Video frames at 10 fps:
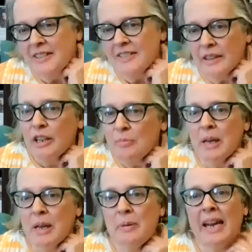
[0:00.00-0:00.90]
this a little
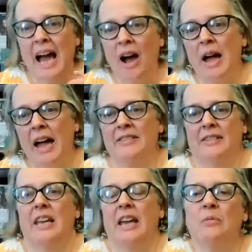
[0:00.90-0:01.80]
bit, but how has
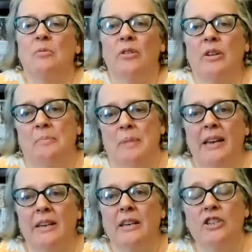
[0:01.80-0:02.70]
an animal
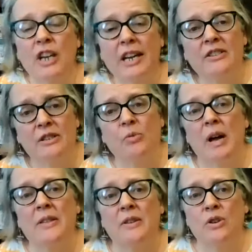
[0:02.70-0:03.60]
companion changed the
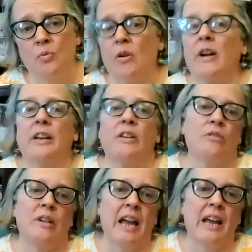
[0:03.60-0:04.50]
way that you work and
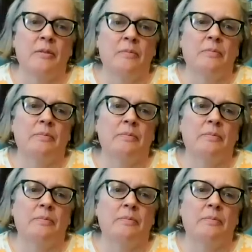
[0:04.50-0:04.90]
create?